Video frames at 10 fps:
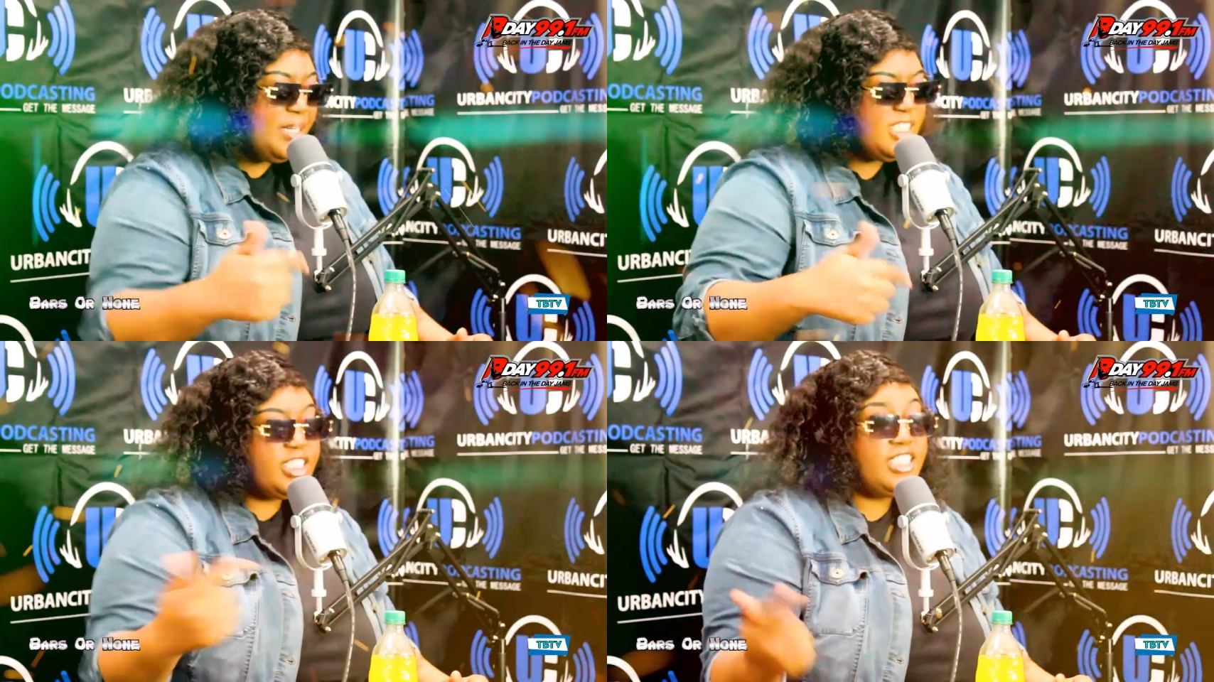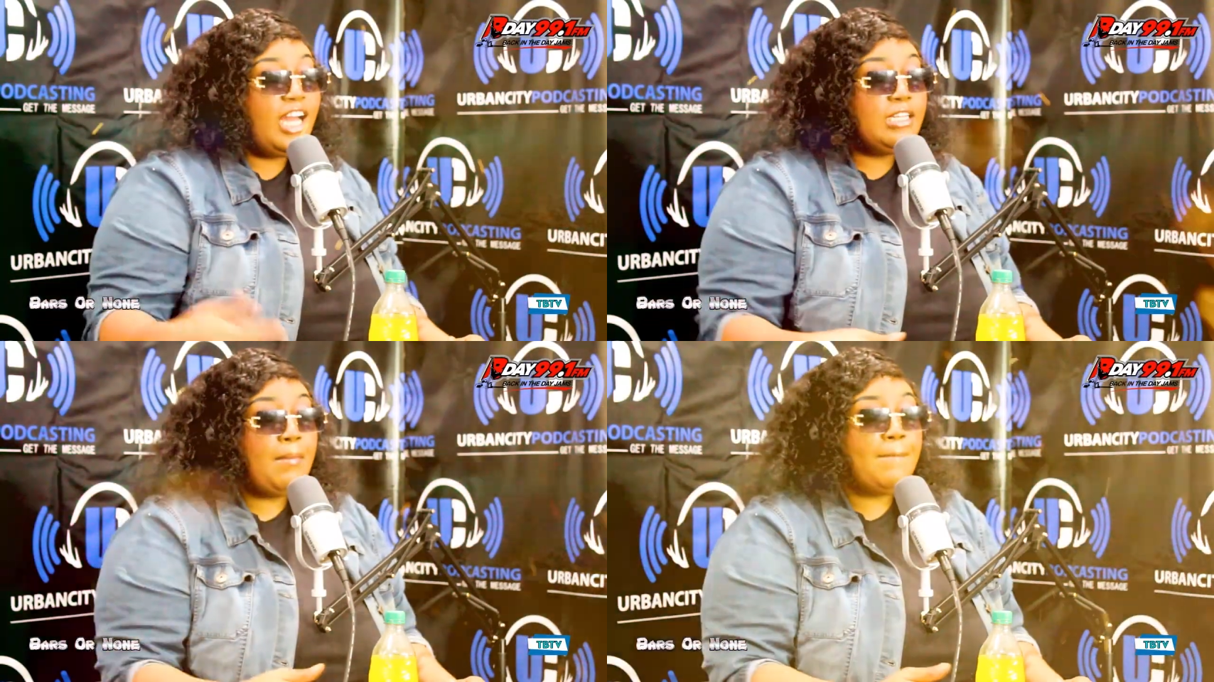Put the shit
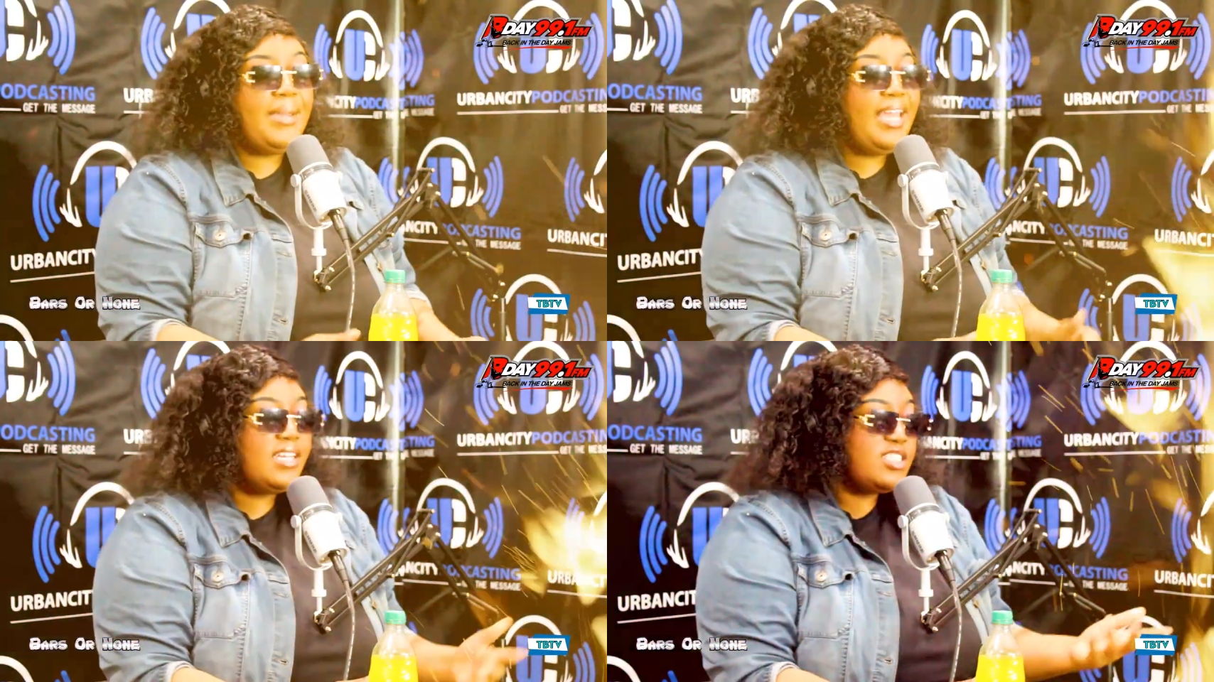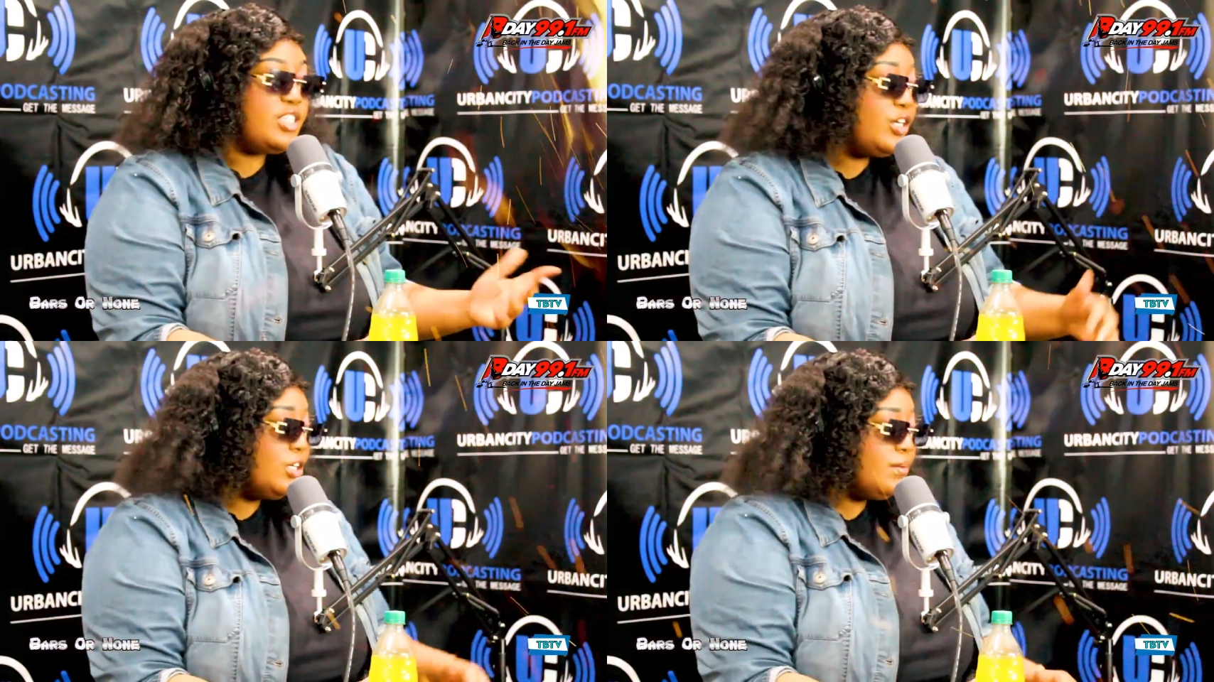all in my bag or
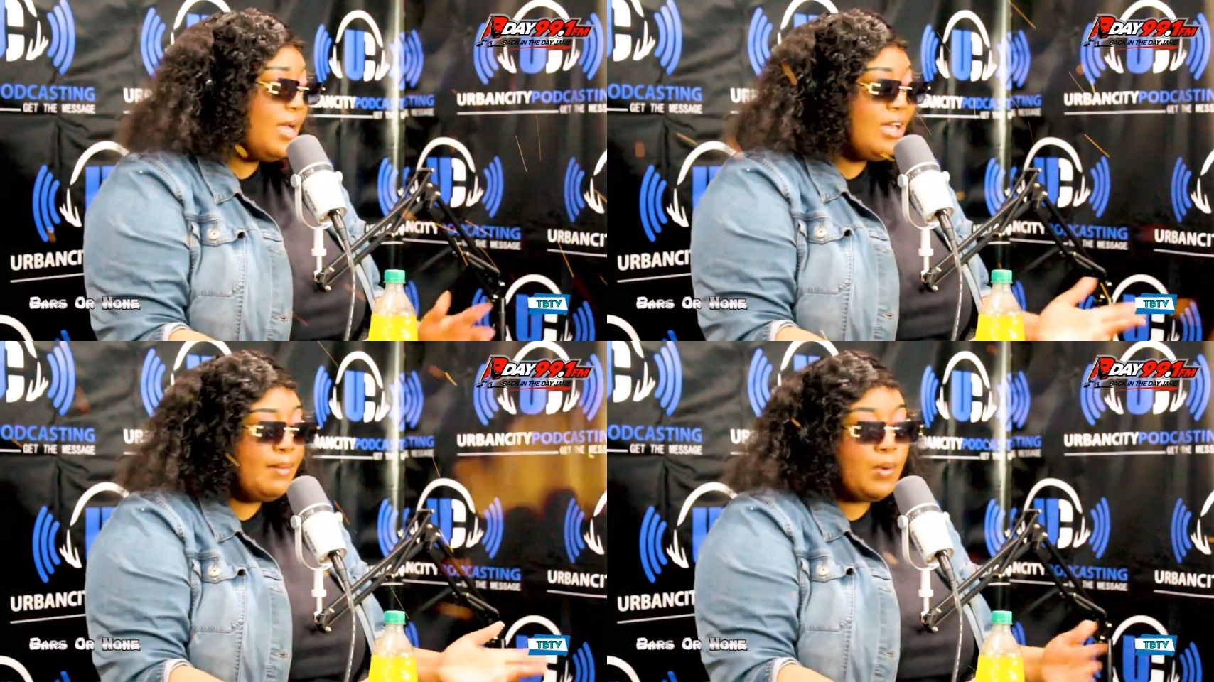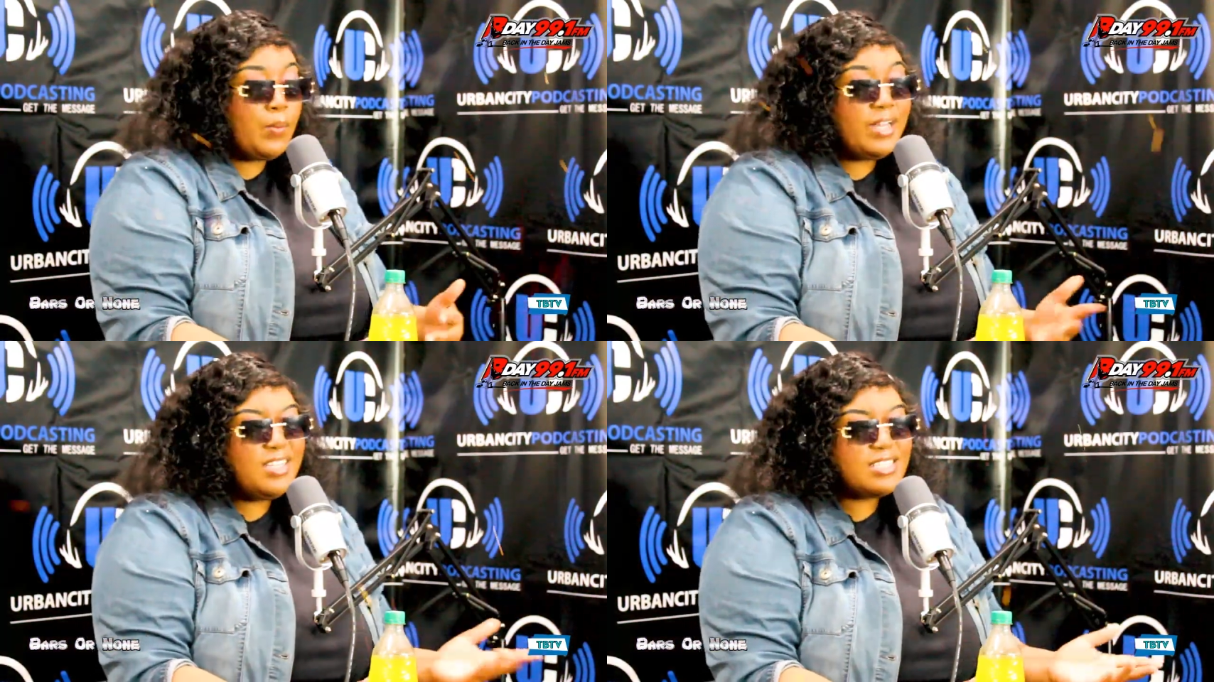stick up. I come
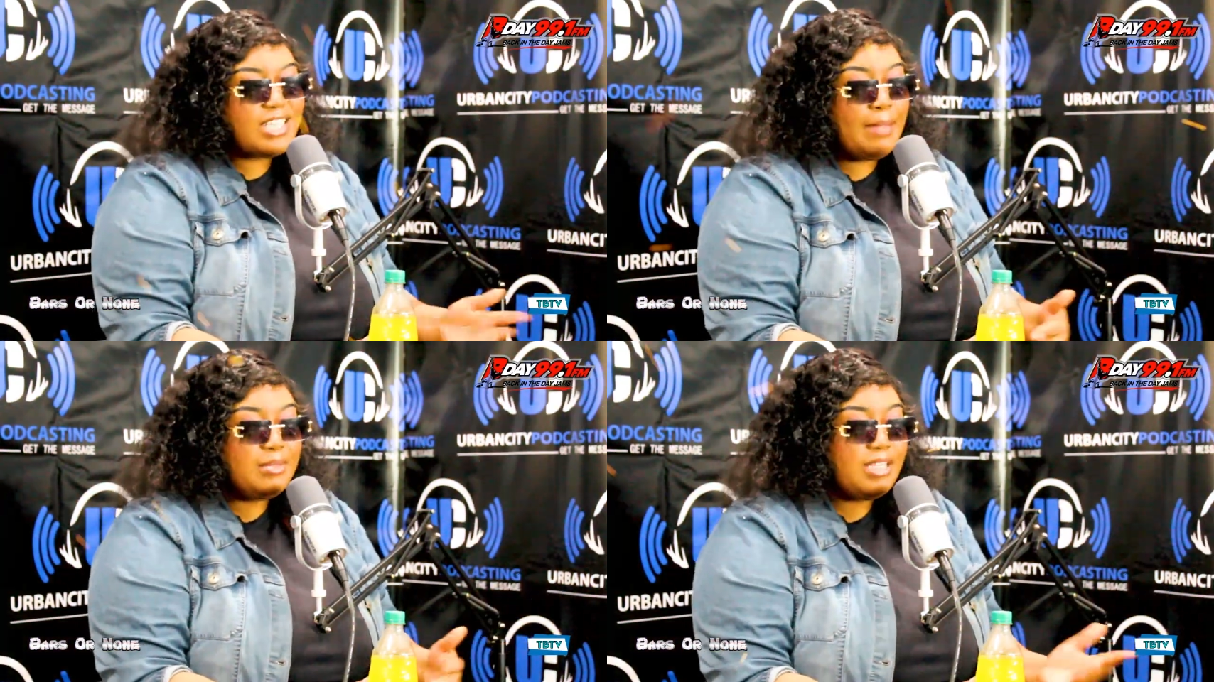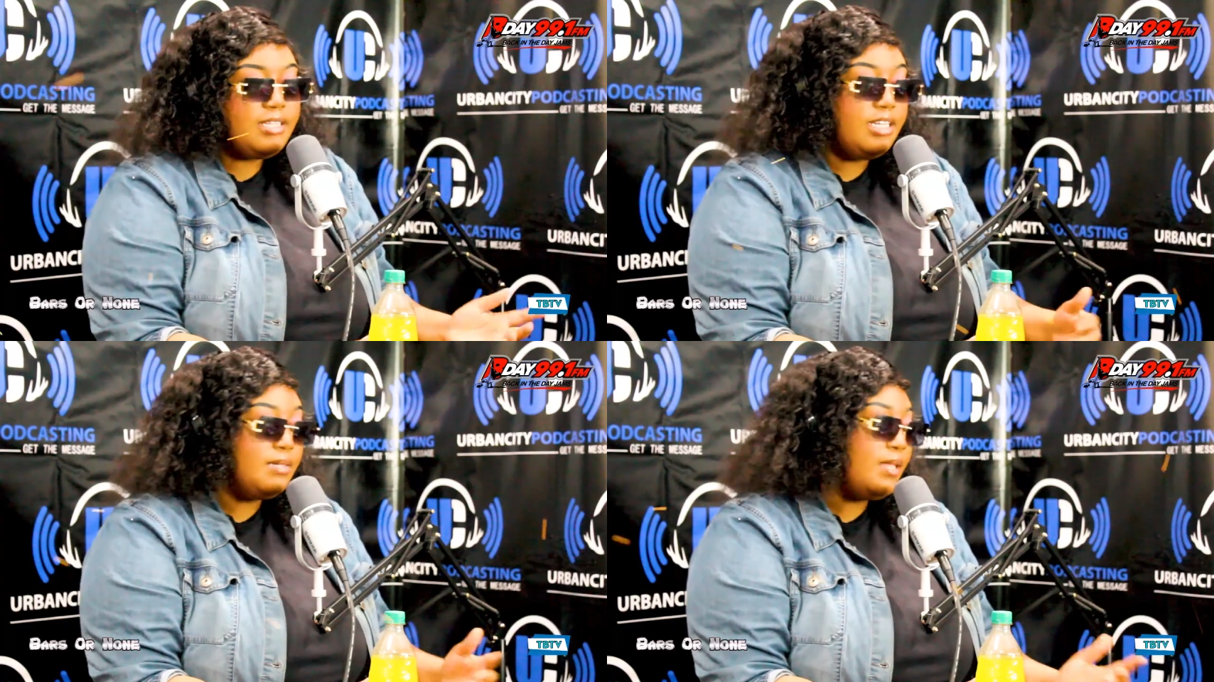around, niggas can't put their
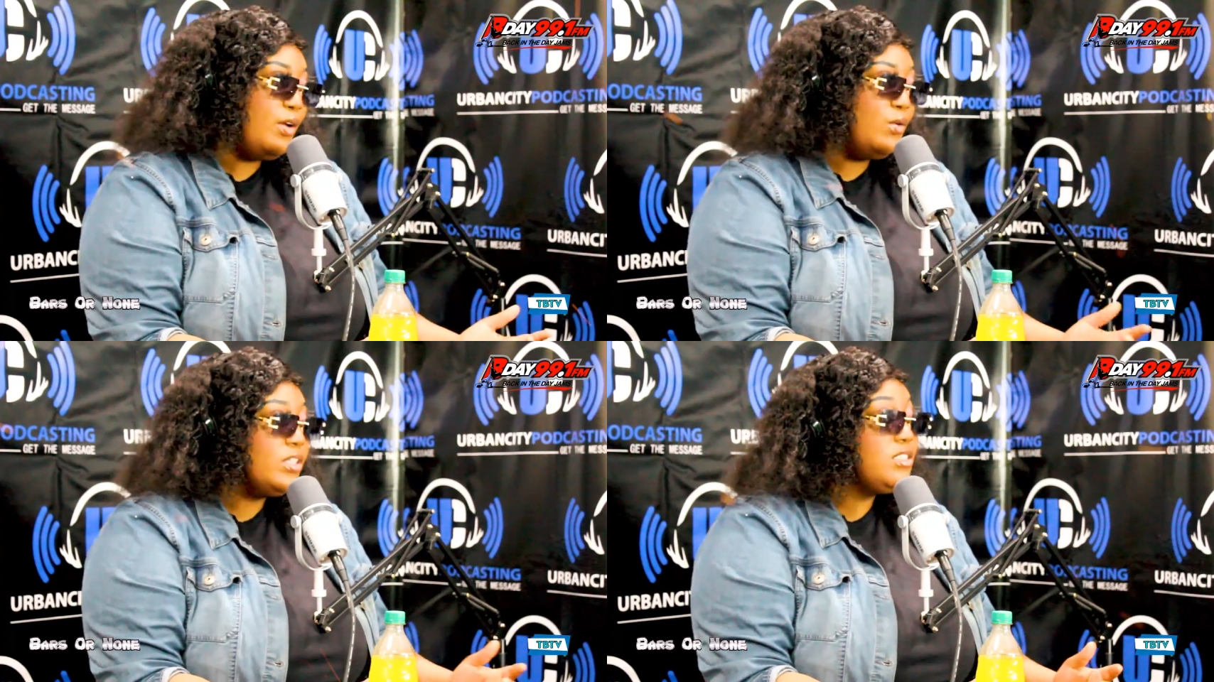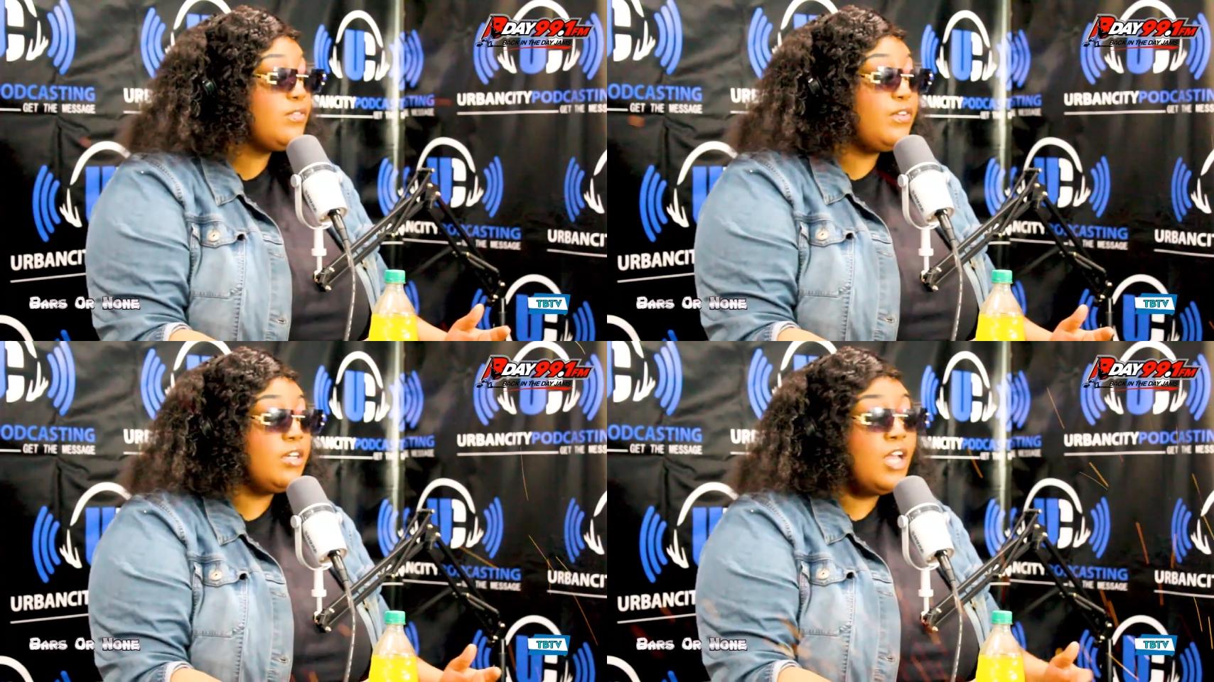dick up, they horny as
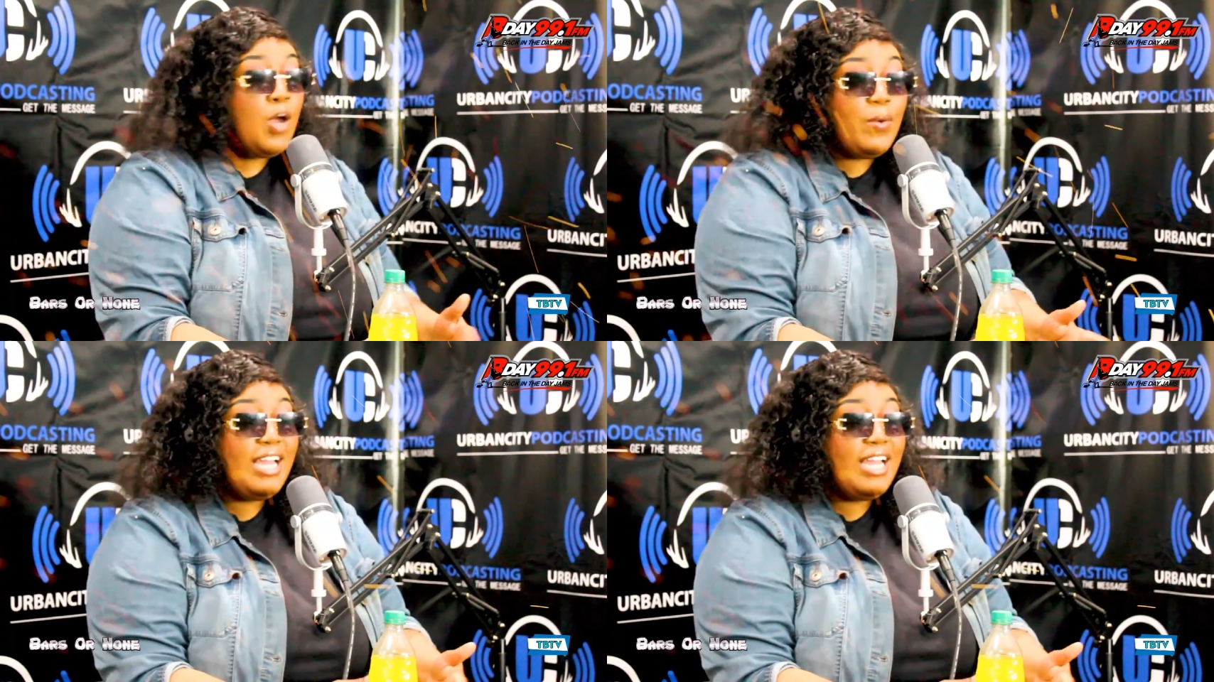fuck. We